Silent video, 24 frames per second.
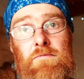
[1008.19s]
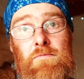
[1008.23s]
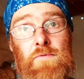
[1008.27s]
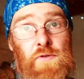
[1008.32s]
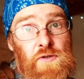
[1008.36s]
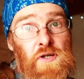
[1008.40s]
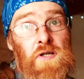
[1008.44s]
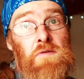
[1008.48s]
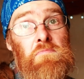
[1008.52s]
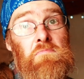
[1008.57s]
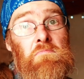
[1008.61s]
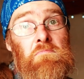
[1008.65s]

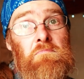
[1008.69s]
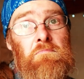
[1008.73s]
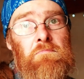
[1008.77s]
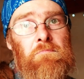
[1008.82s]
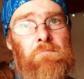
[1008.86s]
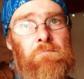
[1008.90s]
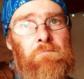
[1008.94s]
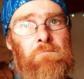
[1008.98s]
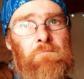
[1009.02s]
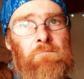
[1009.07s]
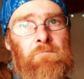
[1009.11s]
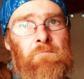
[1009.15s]
soon.
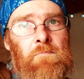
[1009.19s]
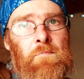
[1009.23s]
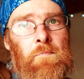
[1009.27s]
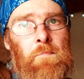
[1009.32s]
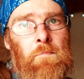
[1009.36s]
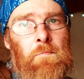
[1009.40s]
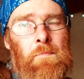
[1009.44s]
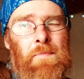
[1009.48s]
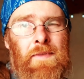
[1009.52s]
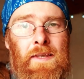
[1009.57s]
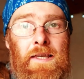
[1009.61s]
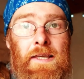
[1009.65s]

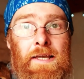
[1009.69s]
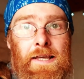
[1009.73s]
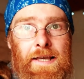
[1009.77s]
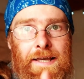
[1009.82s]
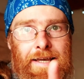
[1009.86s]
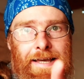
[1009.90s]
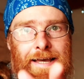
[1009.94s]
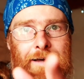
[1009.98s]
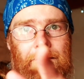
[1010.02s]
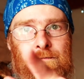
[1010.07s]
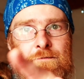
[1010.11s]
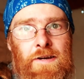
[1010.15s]

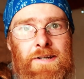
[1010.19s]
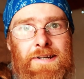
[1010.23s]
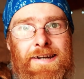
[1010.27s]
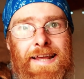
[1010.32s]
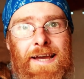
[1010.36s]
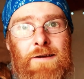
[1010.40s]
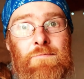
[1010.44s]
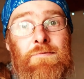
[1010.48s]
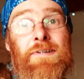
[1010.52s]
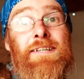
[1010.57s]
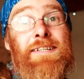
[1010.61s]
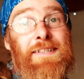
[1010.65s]
Have fun
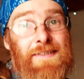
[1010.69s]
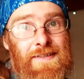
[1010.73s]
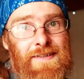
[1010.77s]
now.